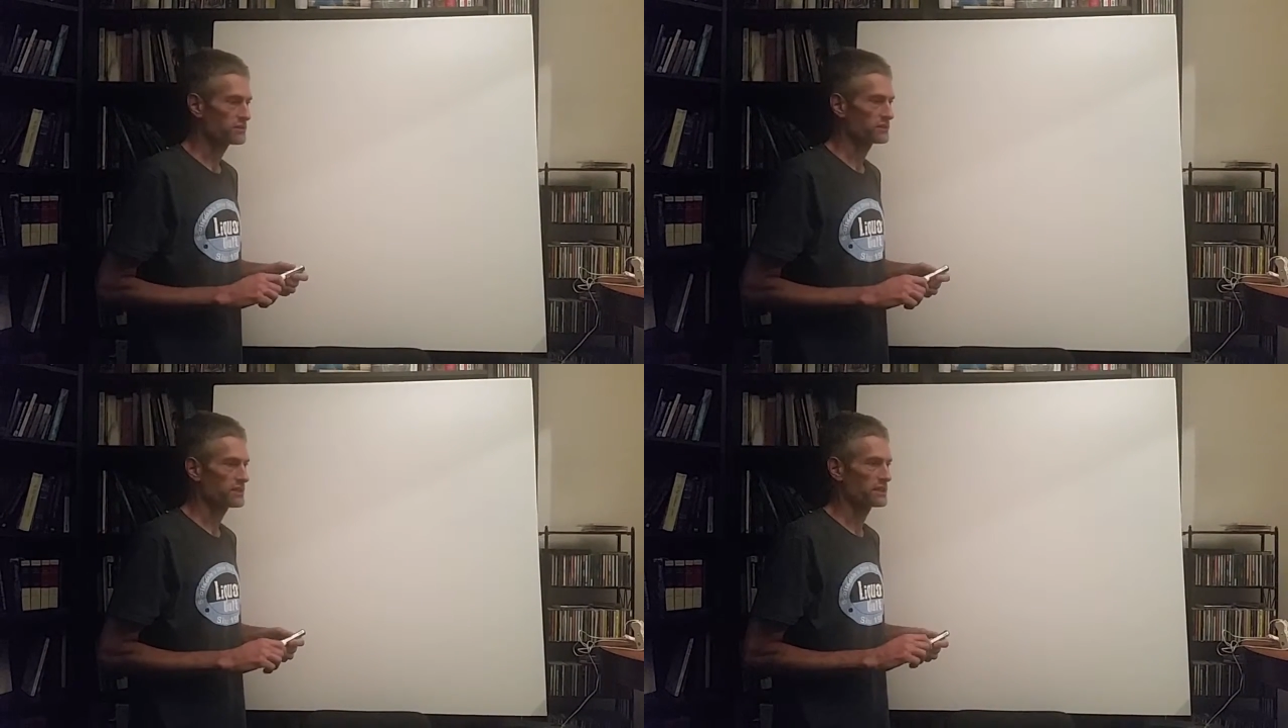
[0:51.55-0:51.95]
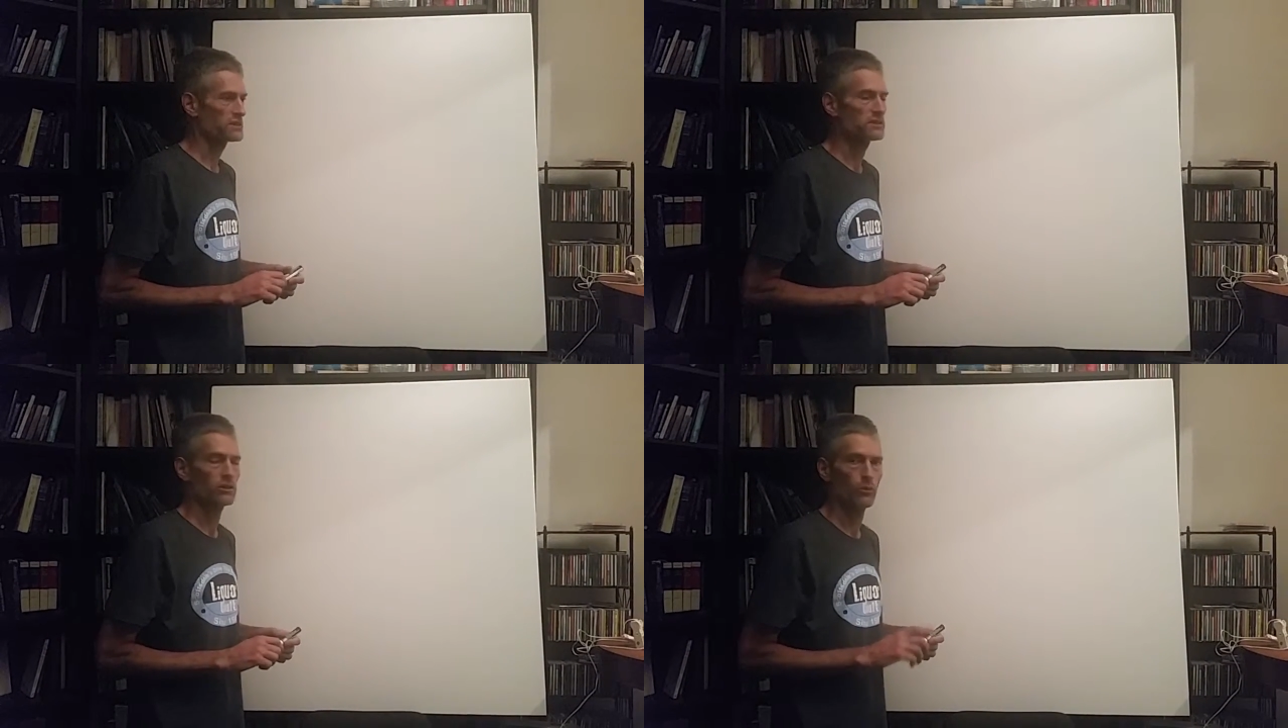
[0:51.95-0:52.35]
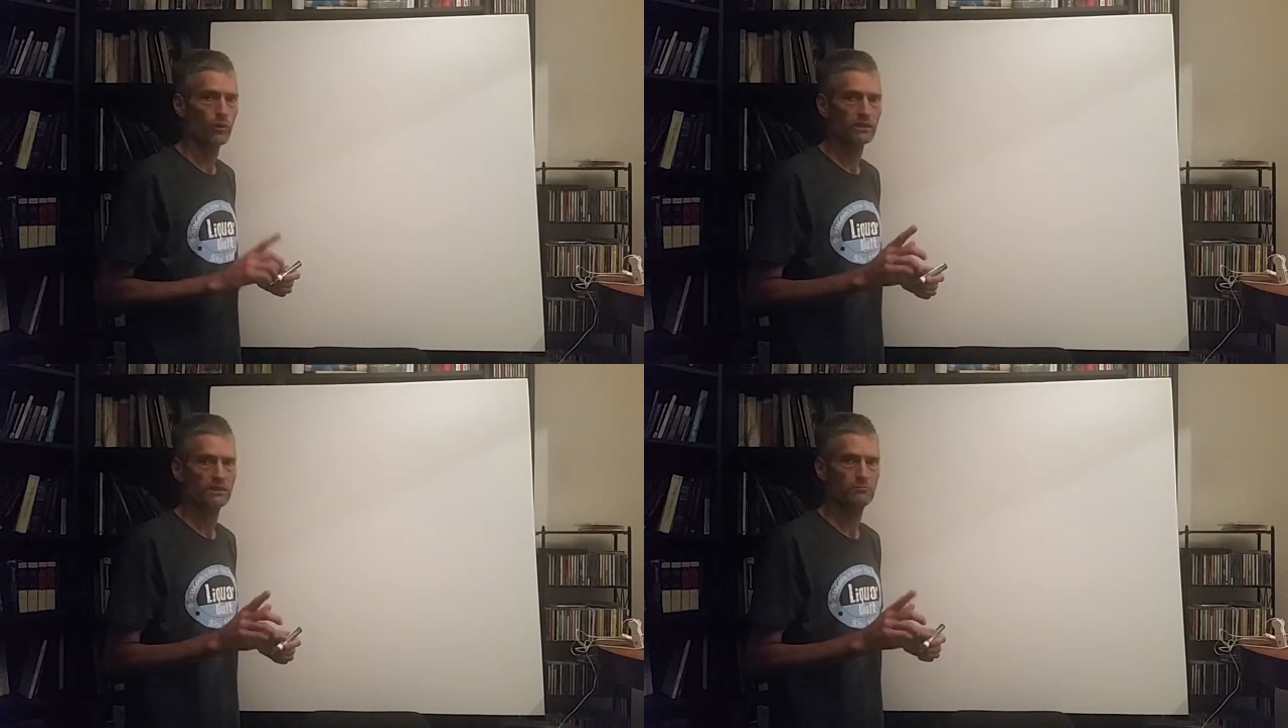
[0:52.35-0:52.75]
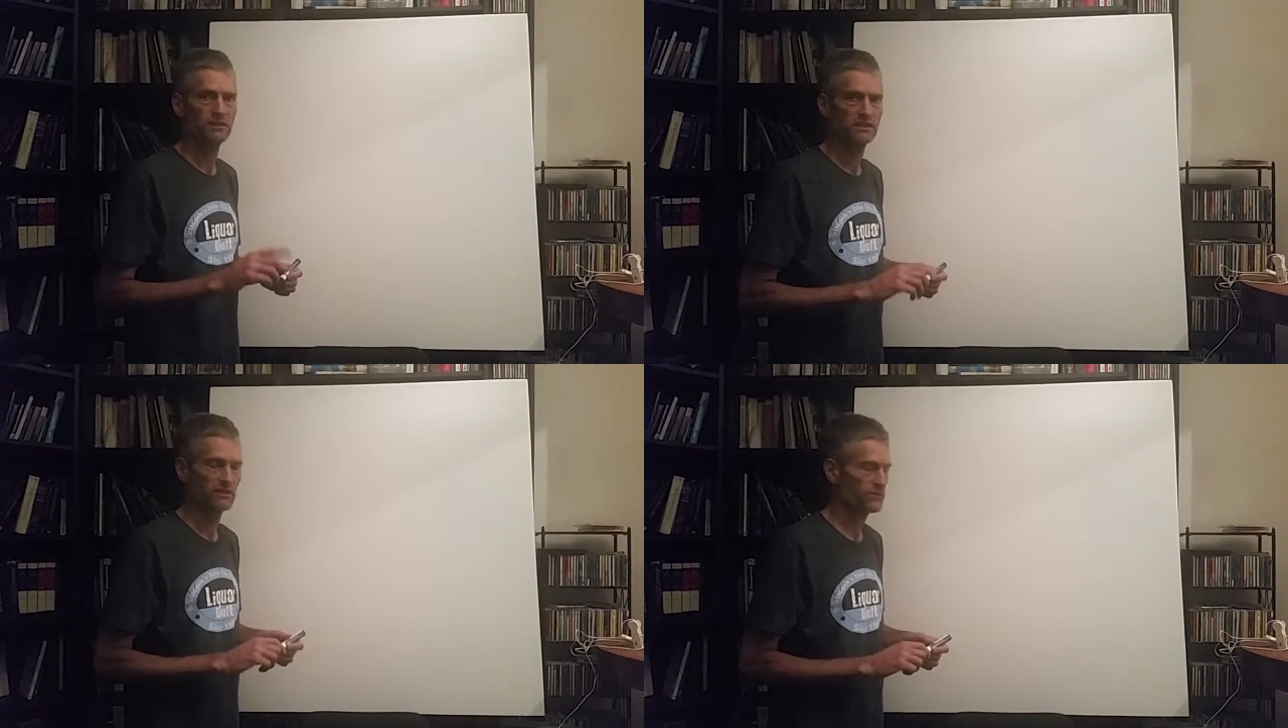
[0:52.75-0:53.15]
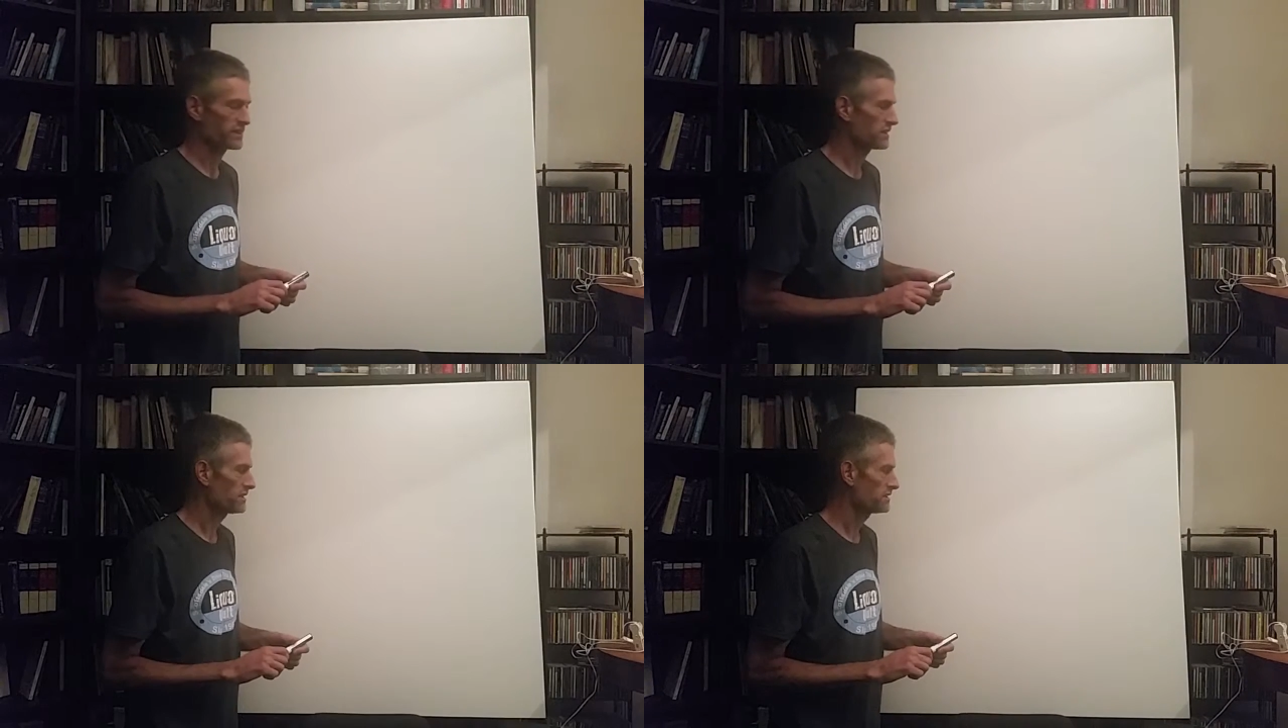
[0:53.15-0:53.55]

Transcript: your attention to one specific